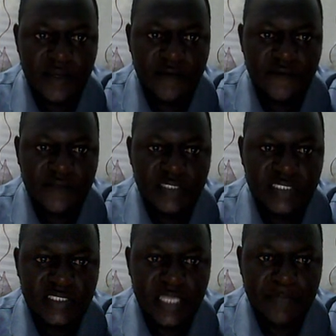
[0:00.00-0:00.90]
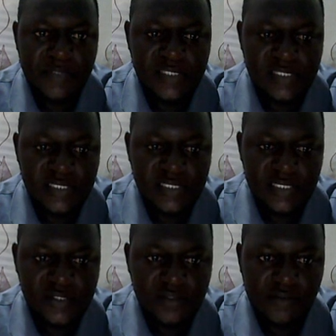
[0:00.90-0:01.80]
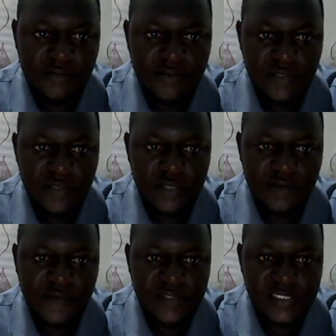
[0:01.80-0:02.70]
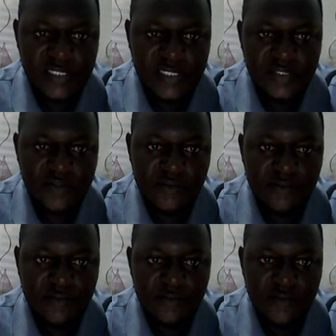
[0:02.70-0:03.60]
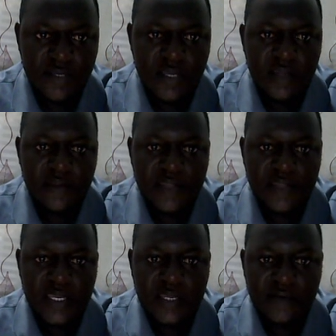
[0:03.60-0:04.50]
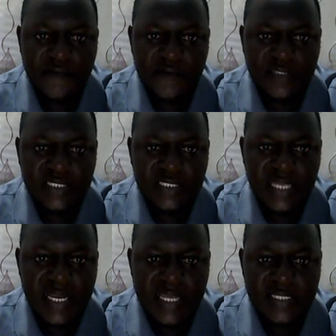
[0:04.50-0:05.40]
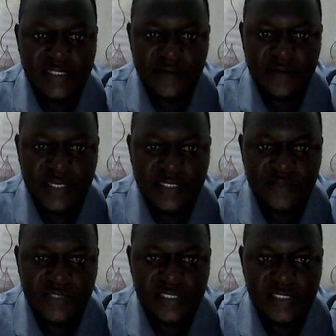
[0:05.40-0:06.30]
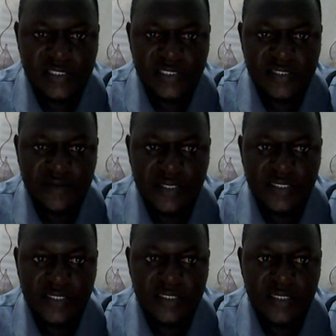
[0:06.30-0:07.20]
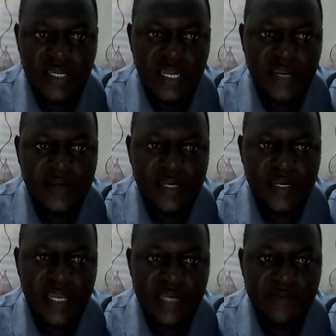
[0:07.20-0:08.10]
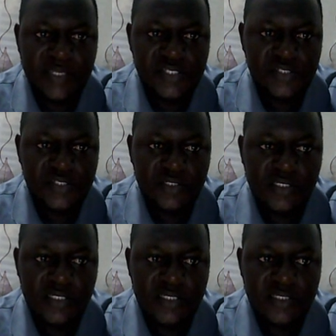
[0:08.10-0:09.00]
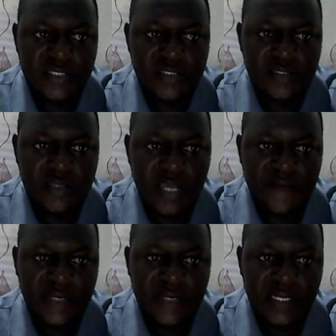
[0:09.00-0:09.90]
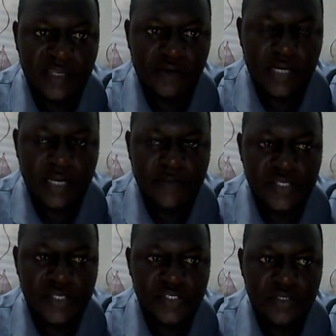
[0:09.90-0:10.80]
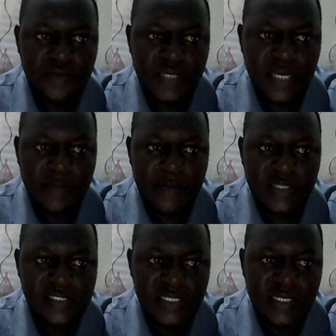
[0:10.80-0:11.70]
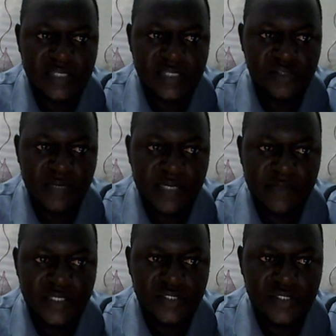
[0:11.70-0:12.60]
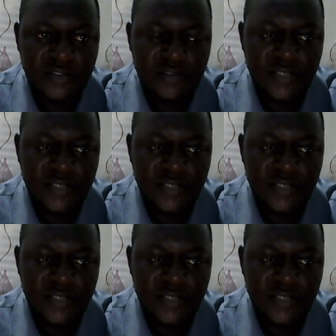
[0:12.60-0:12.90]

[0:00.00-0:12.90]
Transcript: font type is stencil, we look for stencil, then font color is red, which is this red, and then animation is, after clicking on animation, we come and say custom animation.